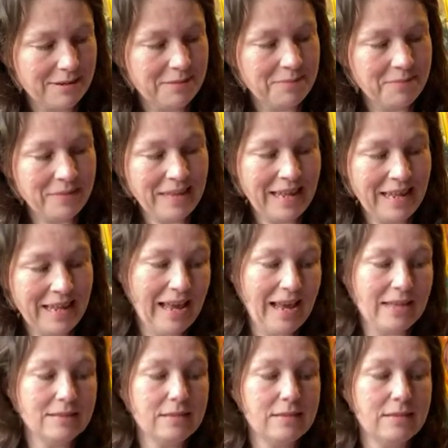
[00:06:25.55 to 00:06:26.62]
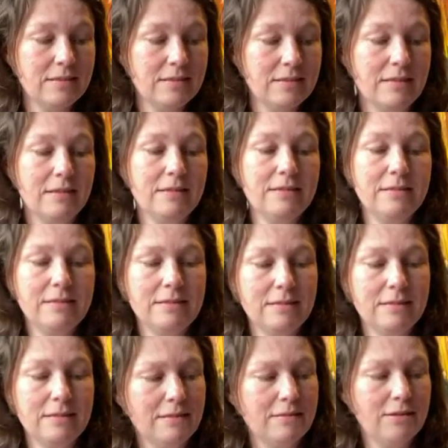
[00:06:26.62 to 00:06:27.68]
as the term
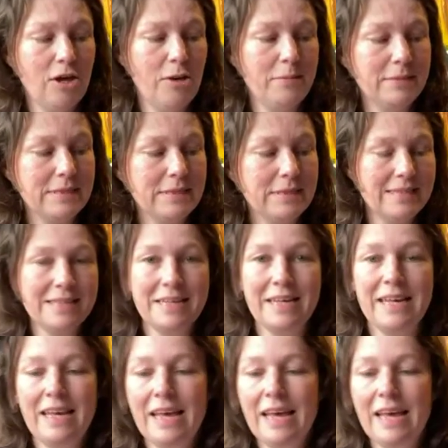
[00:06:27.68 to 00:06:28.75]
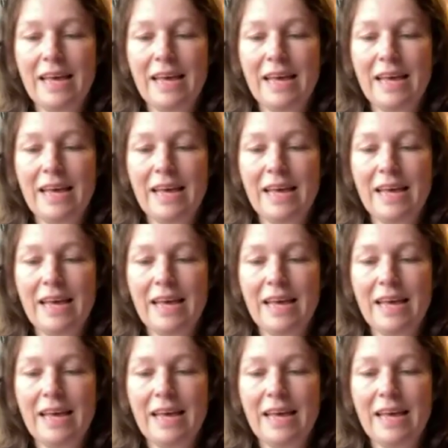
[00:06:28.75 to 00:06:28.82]
says, it resists the